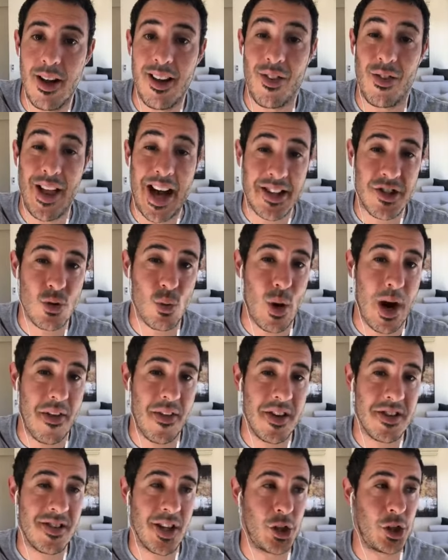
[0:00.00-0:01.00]
That's why
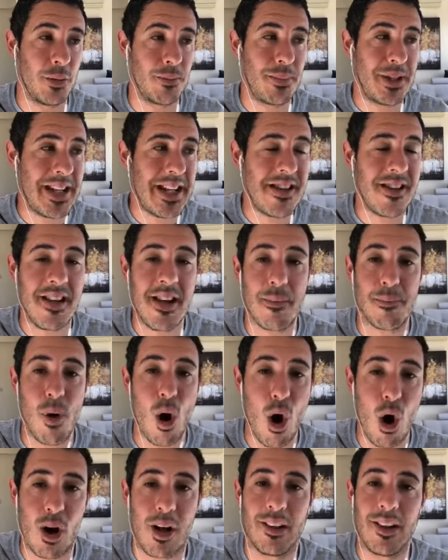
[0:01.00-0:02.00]
there's such a PT
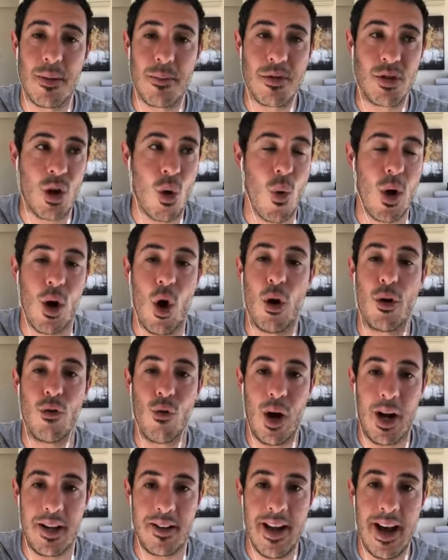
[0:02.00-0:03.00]
apocalypse going on
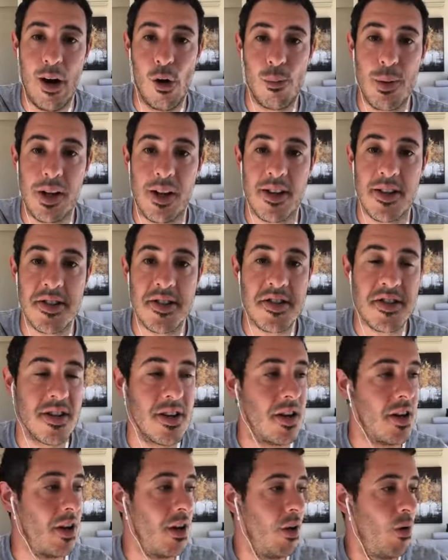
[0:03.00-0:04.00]
right now, because
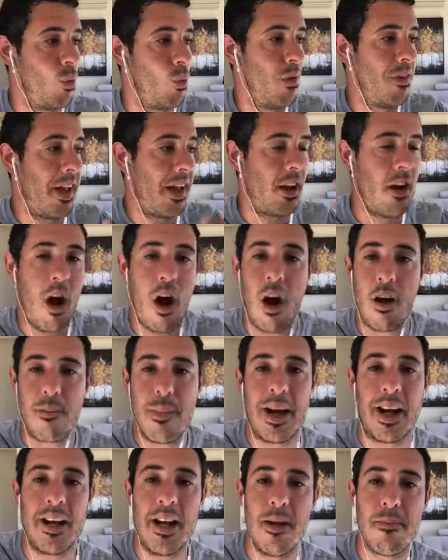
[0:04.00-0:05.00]
when they can't
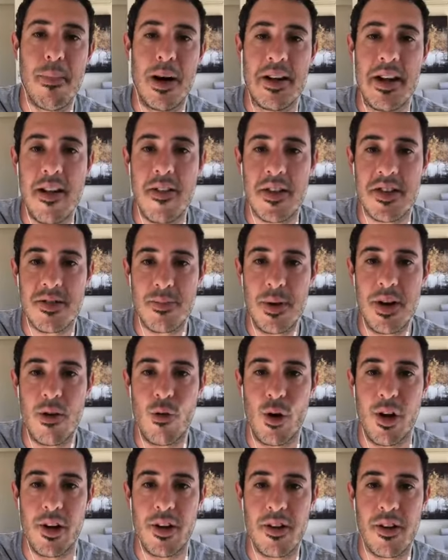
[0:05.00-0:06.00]
make any money this
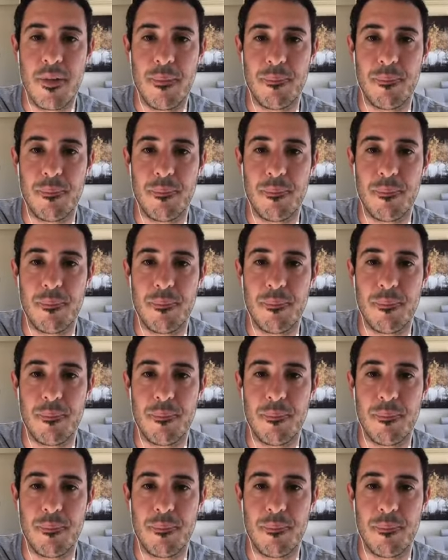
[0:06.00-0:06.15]
period,